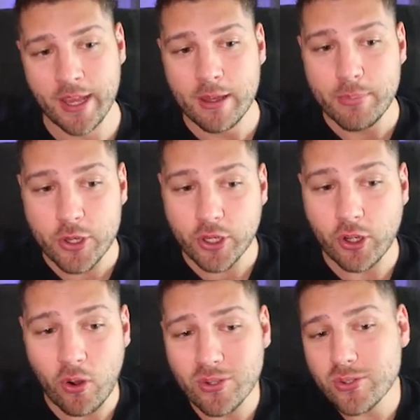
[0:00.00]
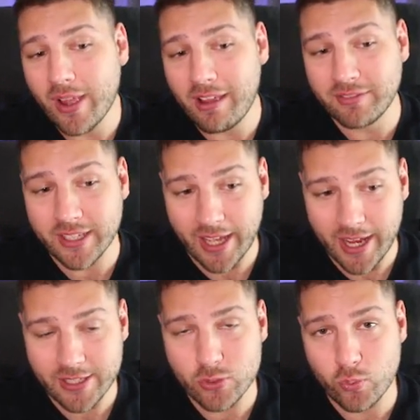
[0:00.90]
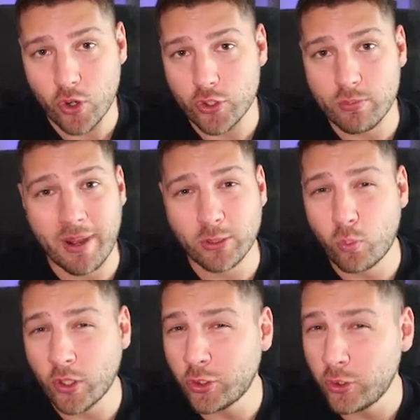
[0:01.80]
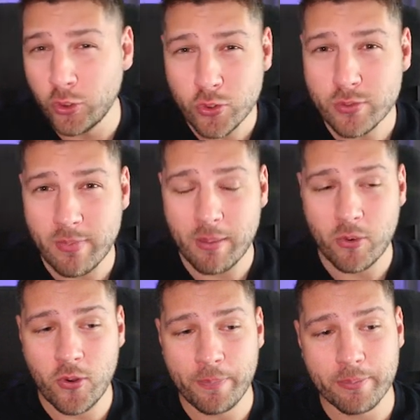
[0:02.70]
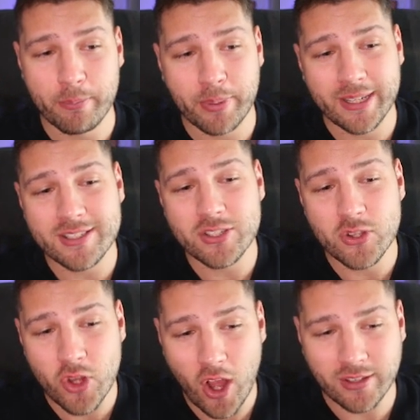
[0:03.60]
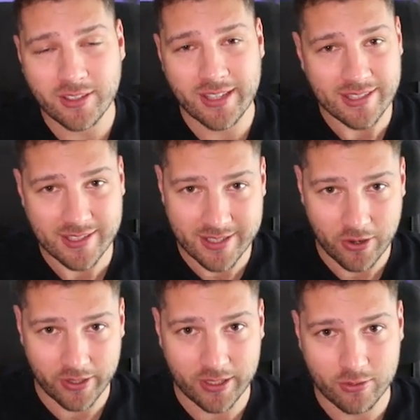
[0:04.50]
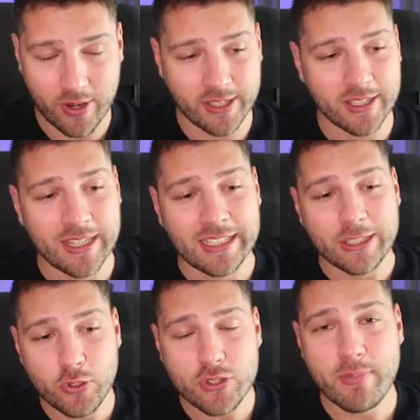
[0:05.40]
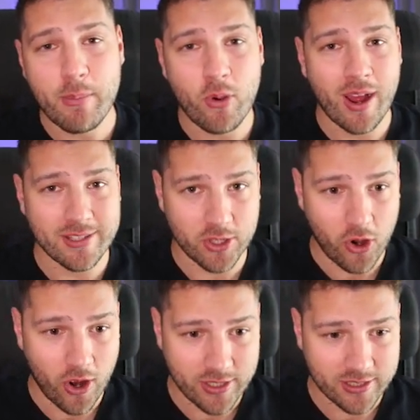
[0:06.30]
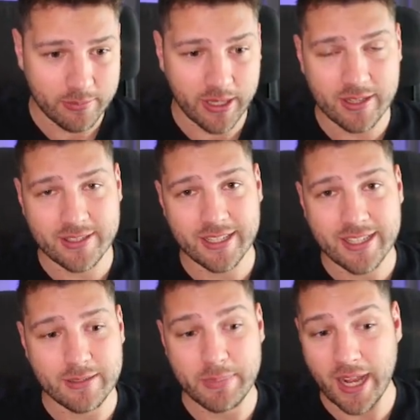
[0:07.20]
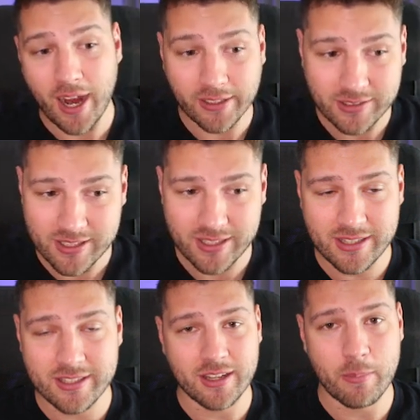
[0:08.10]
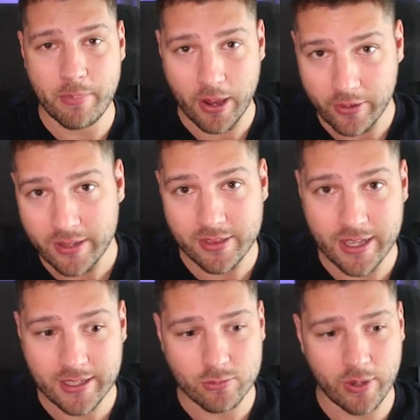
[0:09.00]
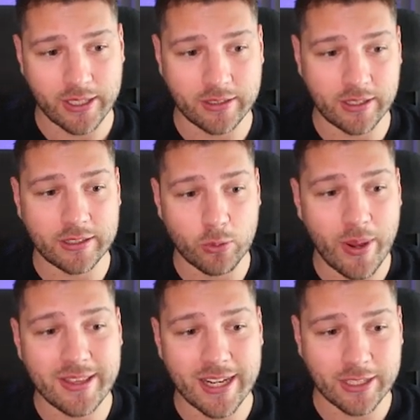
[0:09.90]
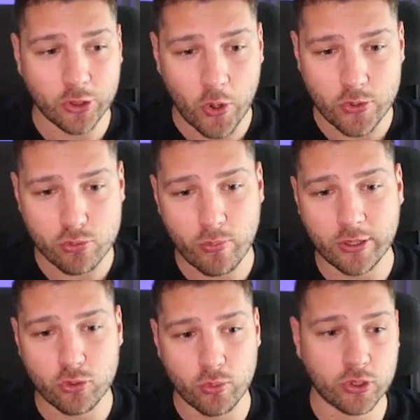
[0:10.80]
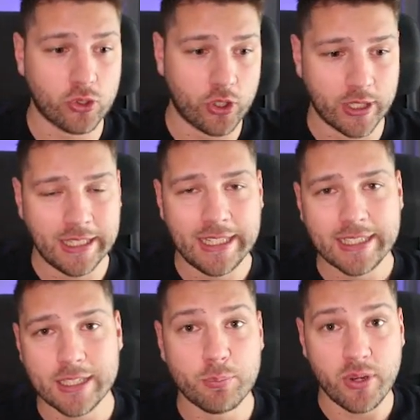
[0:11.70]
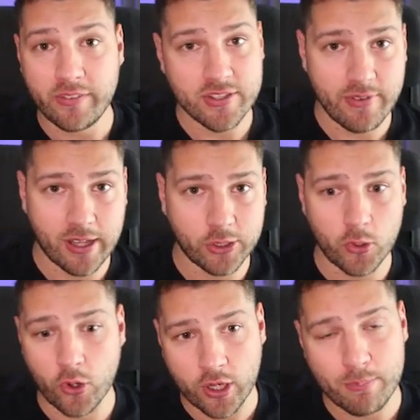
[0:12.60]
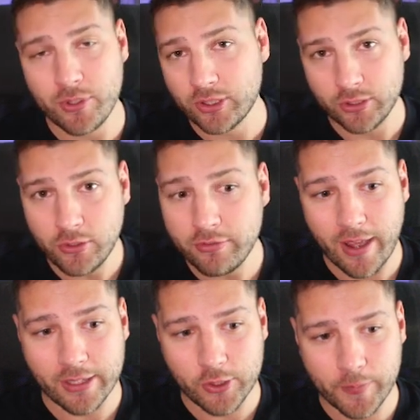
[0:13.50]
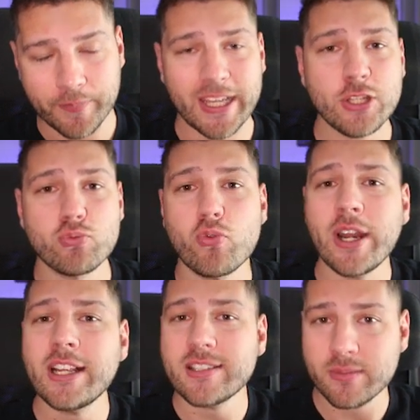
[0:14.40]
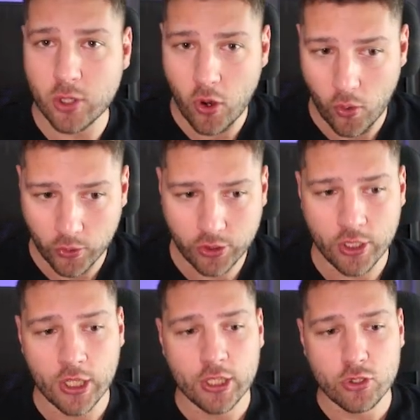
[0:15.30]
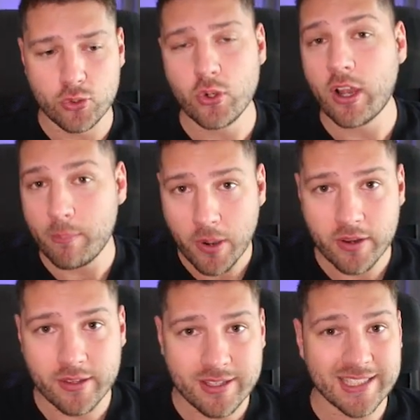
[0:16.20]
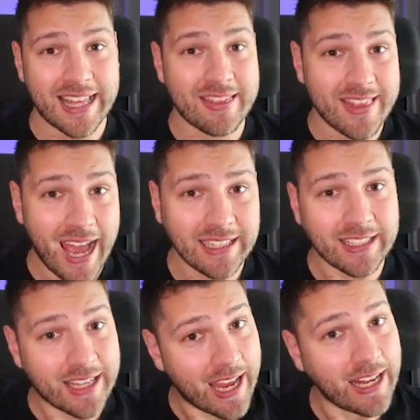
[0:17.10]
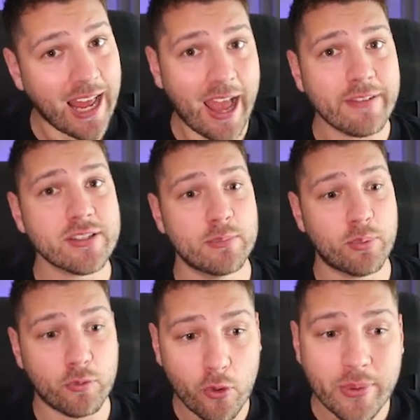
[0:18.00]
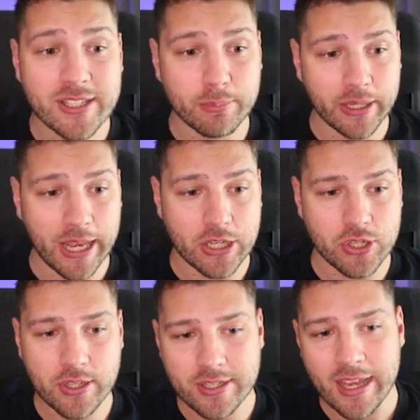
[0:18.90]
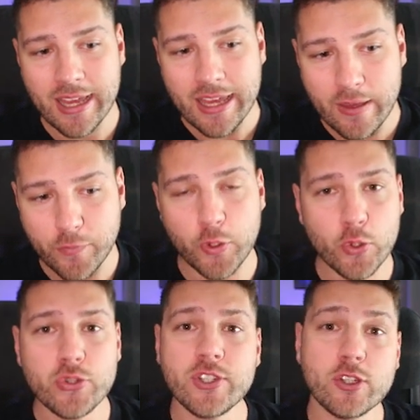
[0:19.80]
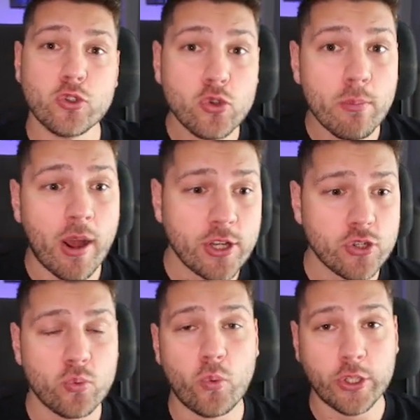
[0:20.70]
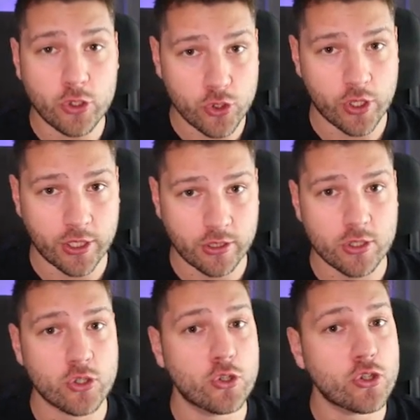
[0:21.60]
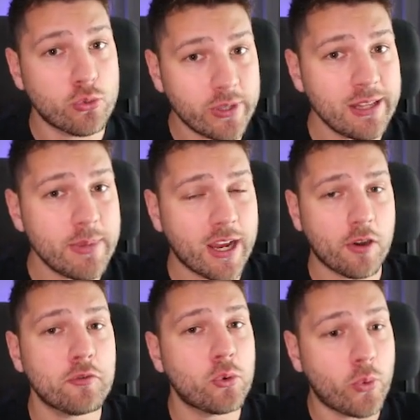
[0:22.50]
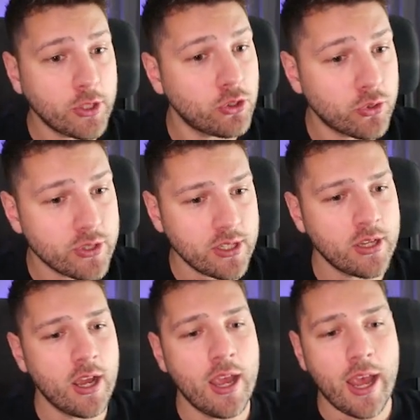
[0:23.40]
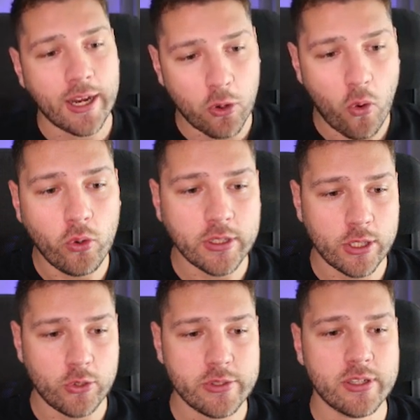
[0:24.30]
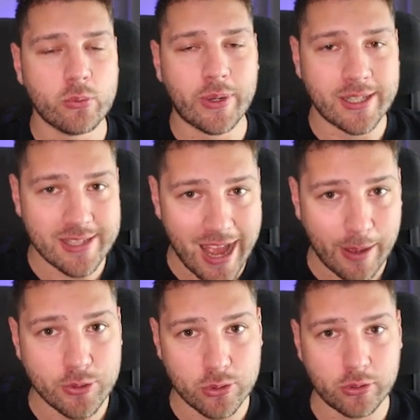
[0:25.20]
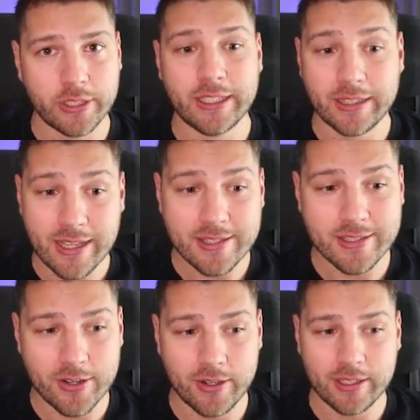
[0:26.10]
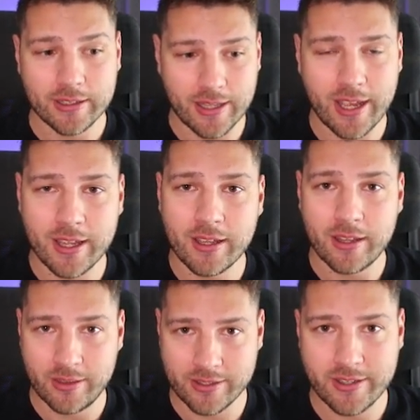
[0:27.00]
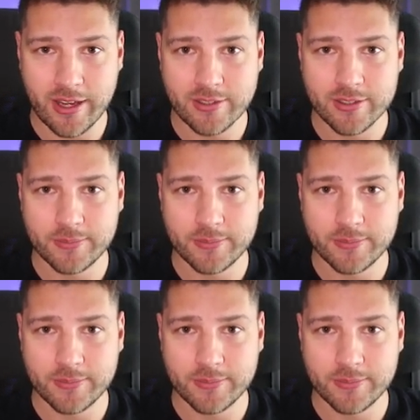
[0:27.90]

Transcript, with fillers: But you can also have the case where you might want to use memo but it's not necessary, right? Use memo has a cost because it is behind the scenes comparing things, right? The, the, way that it knows when to return the previous value or compute a new value, it's running some code to compare this, and that can have some performance implications if you use this too much when you shouldn't. So you should really be careful when you use it and only use it when it's absolutely necessary, like in this case.